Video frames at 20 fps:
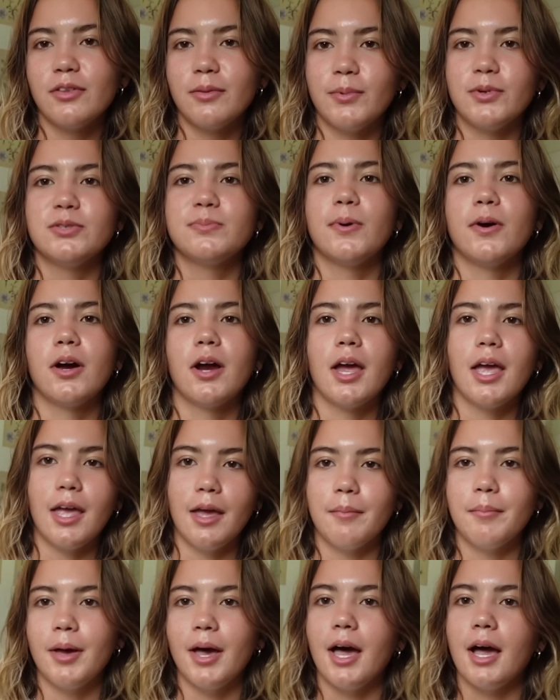the most part, I
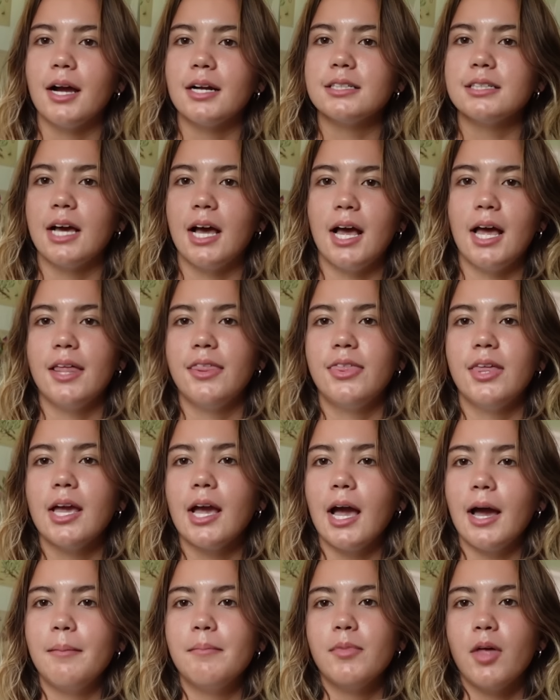am packed. I think
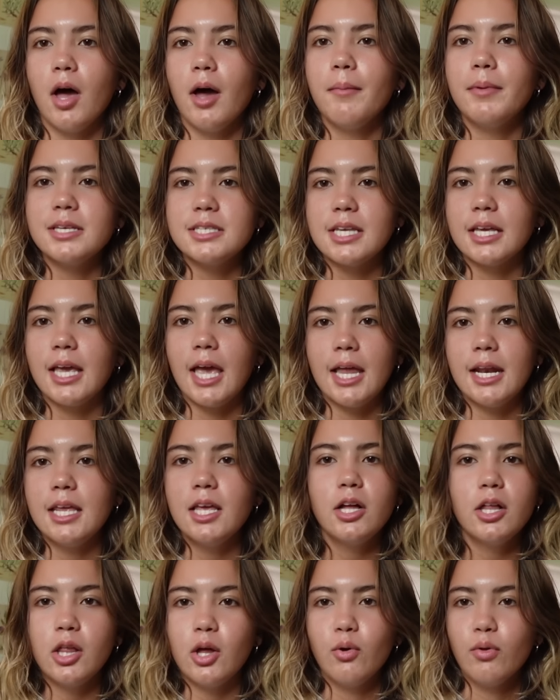I'm not missing any
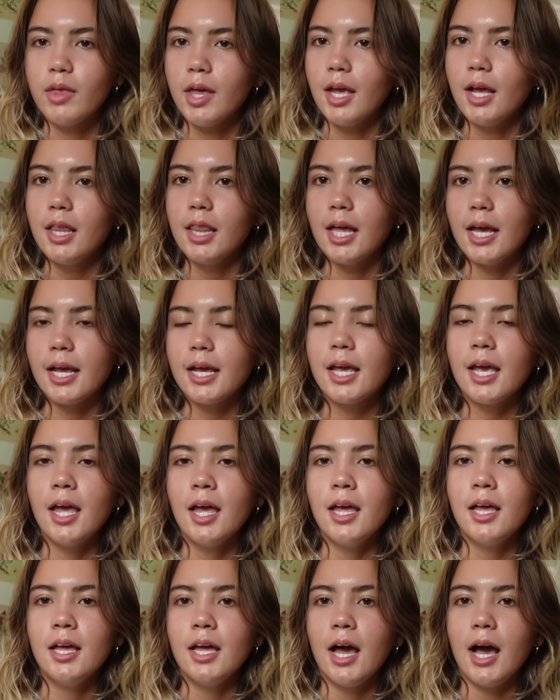clothing. Like,
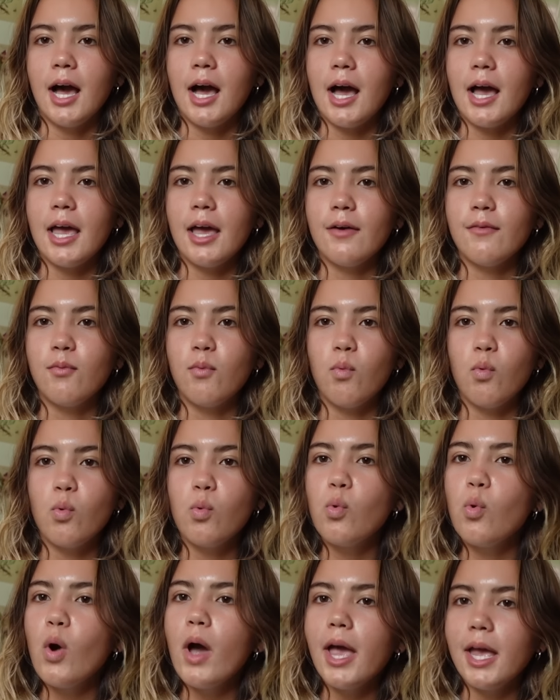I have
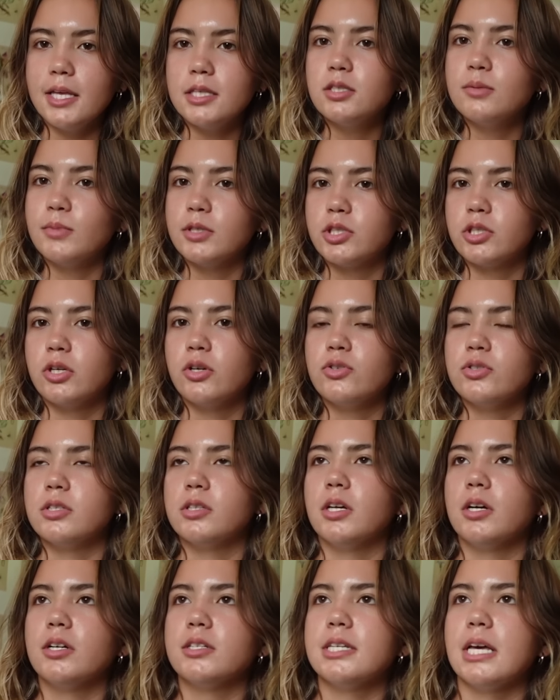way too much clothes in
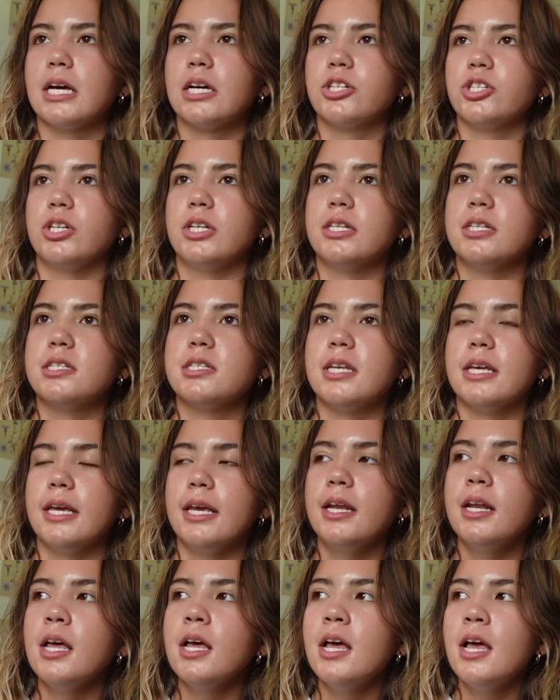there. It's actually
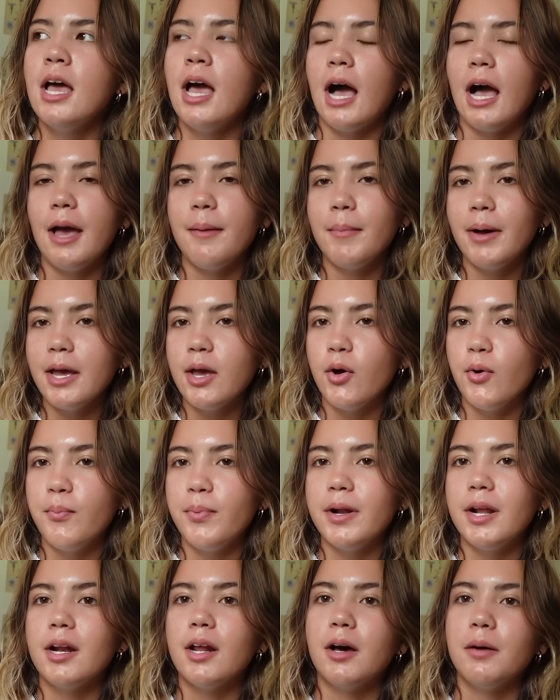insane. I might
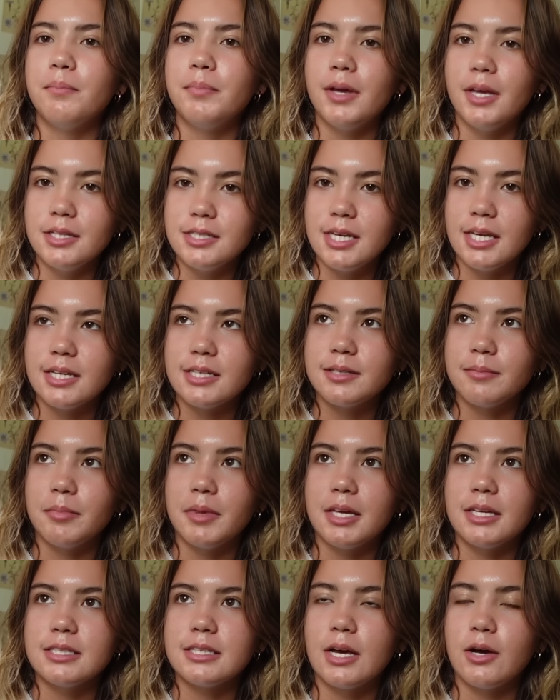open it up and take some
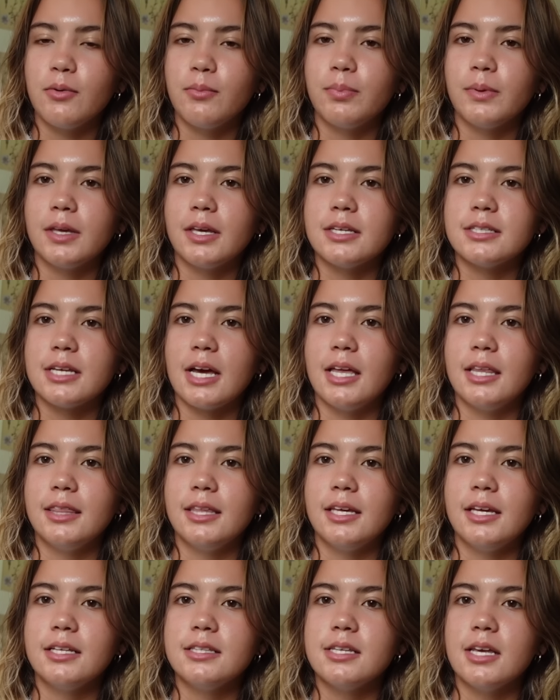things out because I
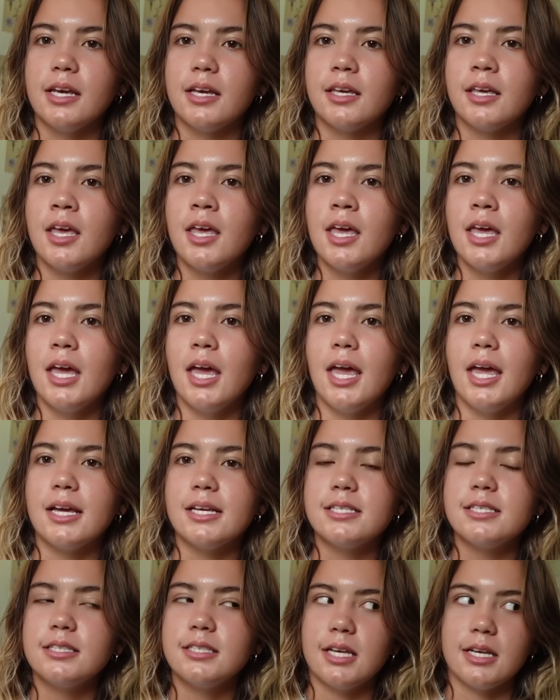think it's like
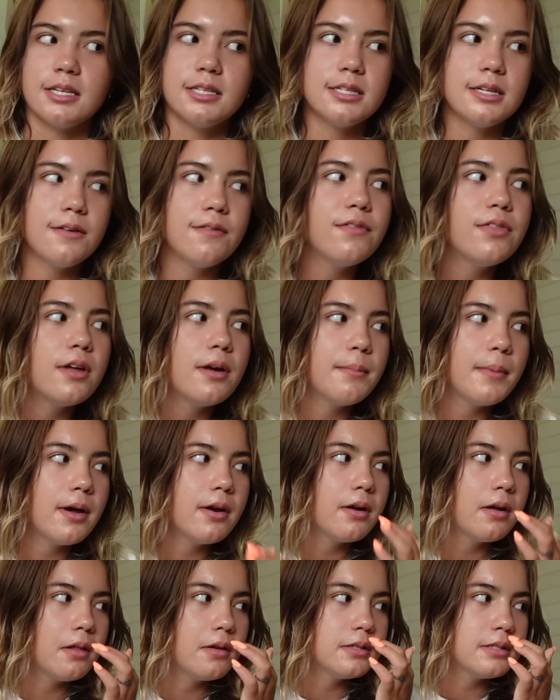excessive, the amount
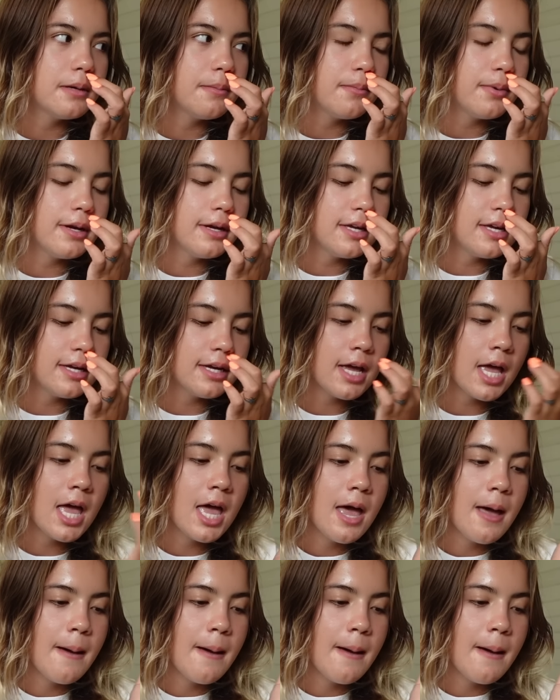of clothes I'm bringing.